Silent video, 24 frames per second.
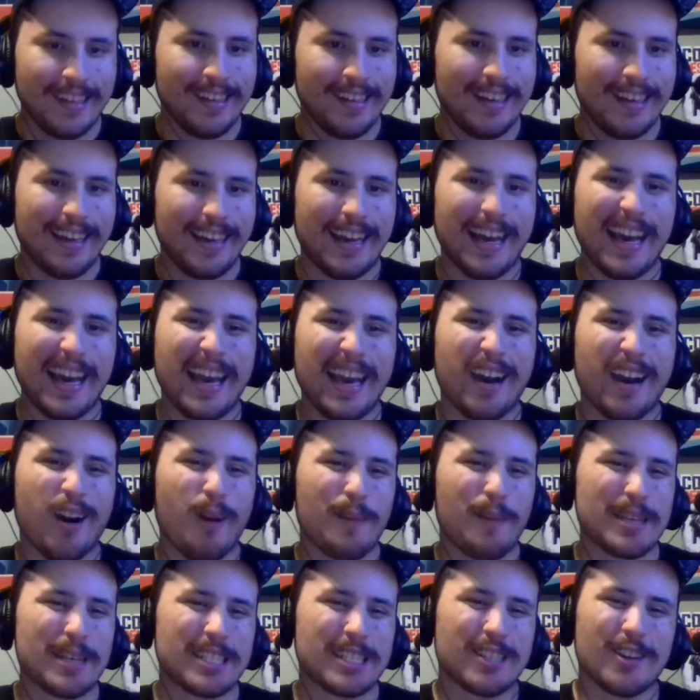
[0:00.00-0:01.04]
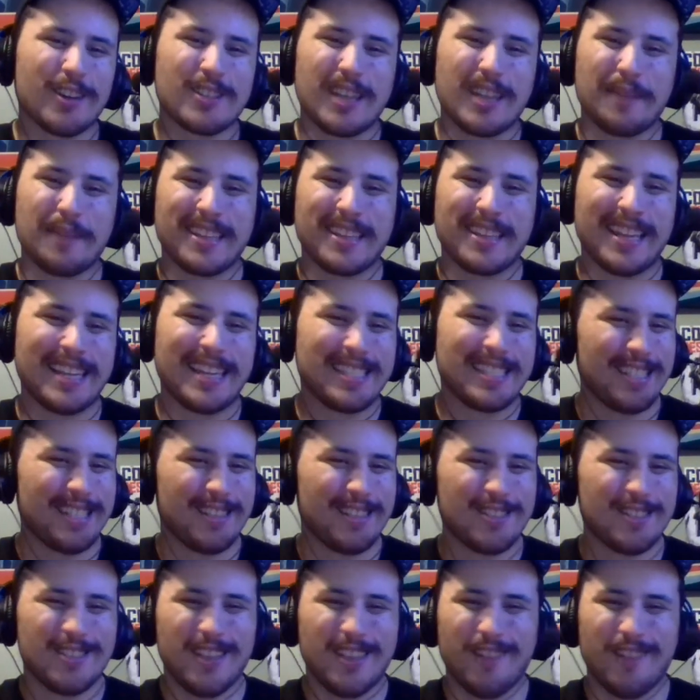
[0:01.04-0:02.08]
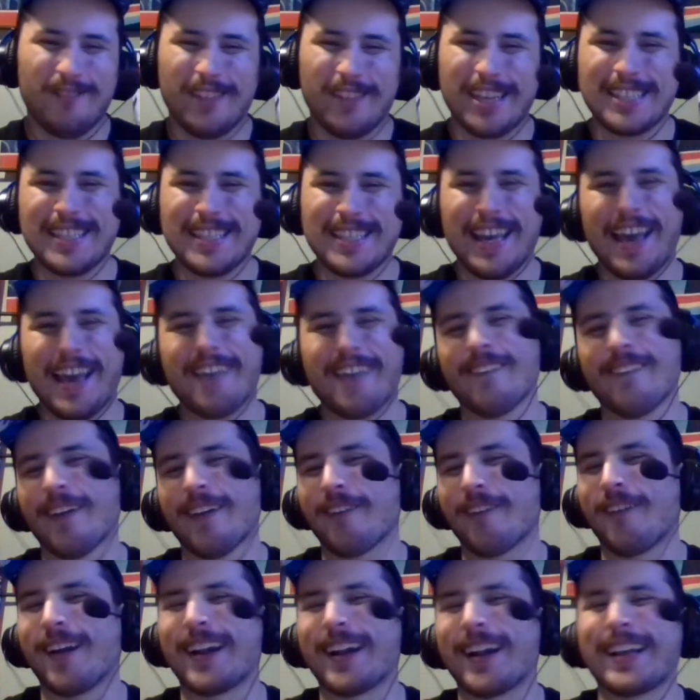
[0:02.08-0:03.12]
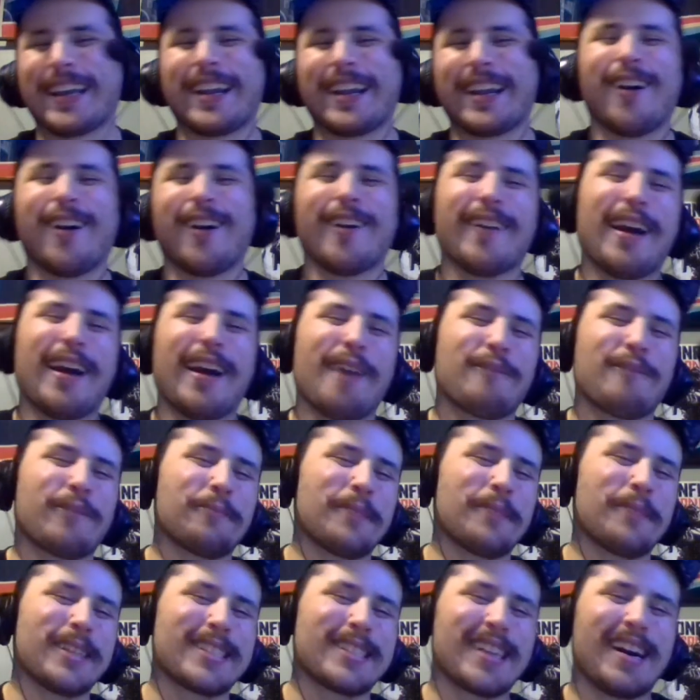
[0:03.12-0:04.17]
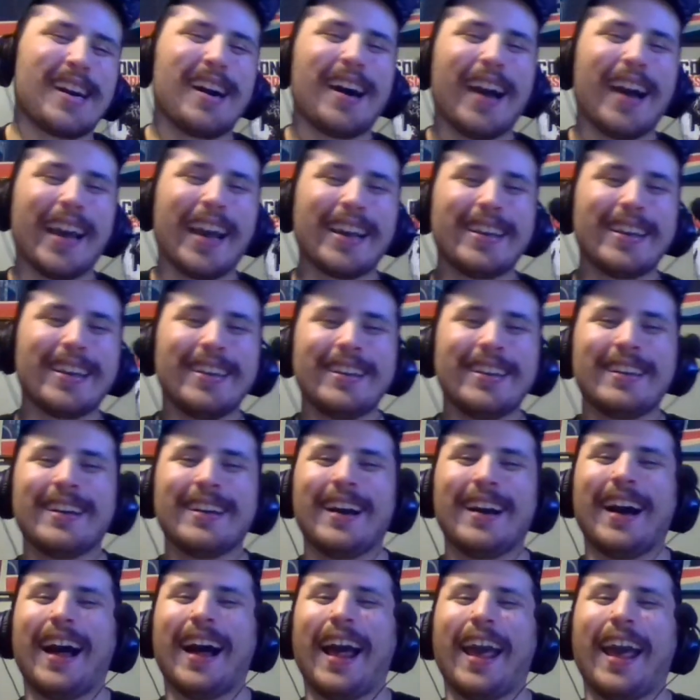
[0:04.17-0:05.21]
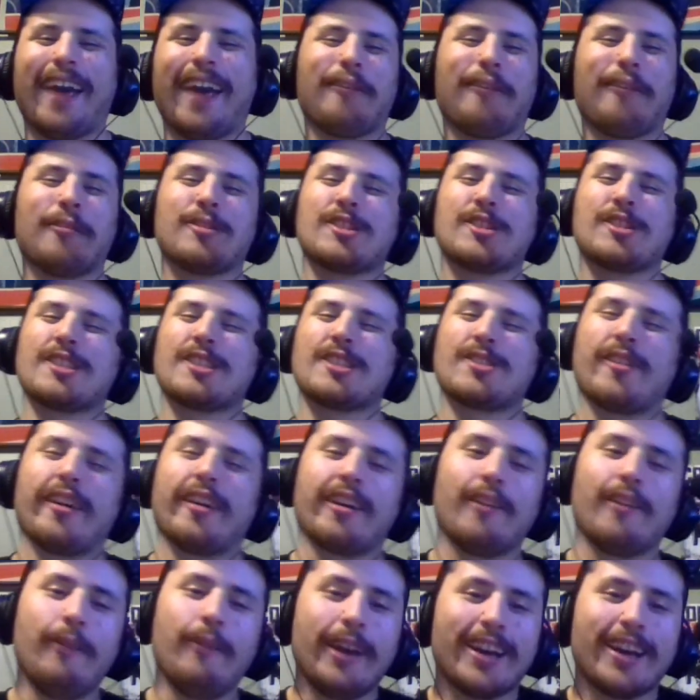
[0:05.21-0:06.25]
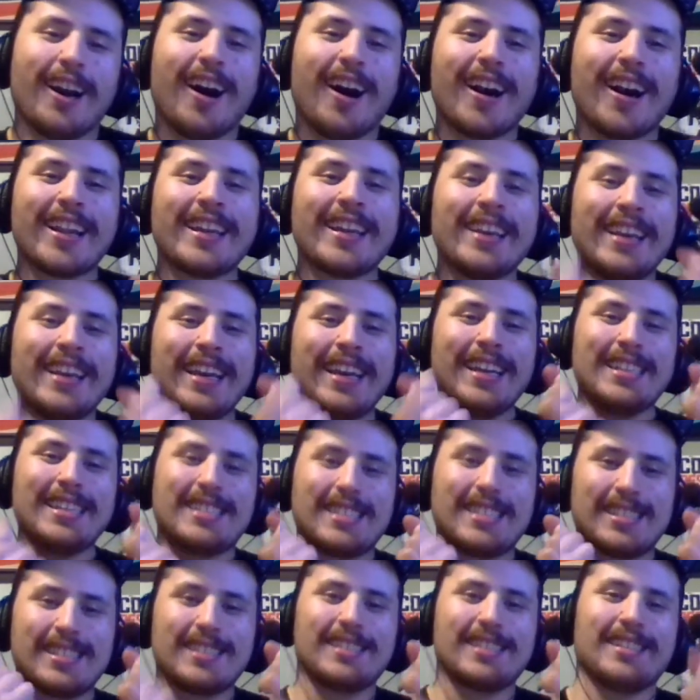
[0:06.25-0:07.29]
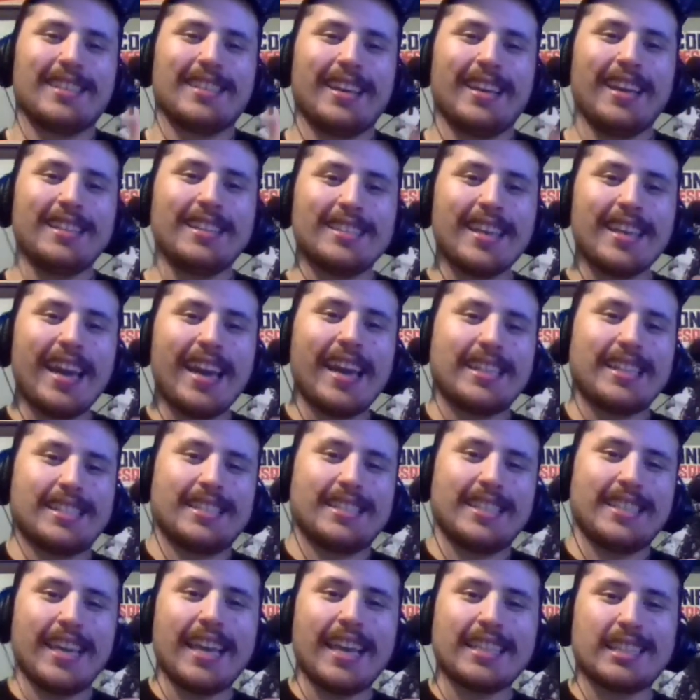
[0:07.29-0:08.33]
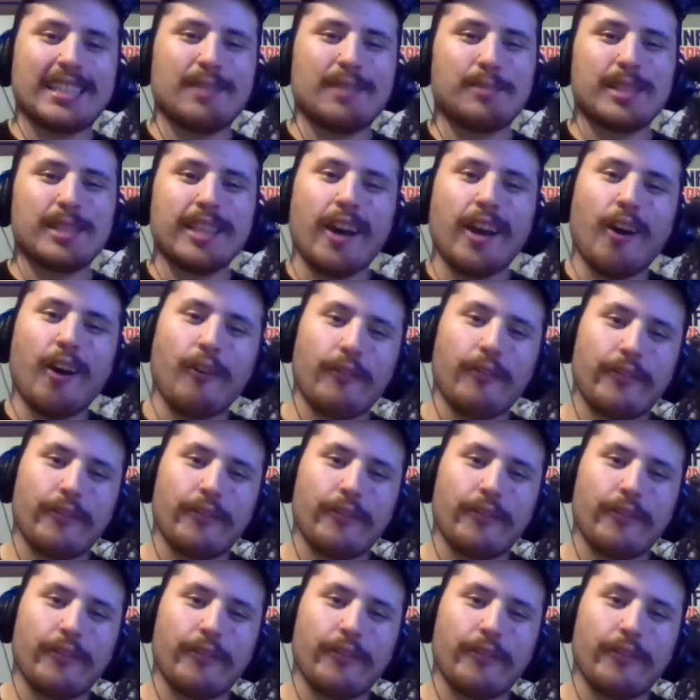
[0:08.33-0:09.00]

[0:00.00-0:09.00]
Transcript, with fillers: I hope he shows up to next GSG Fest. I really want to get an autograph from this guy. I was just like, oh my god, it's it's Etz, Etz himself.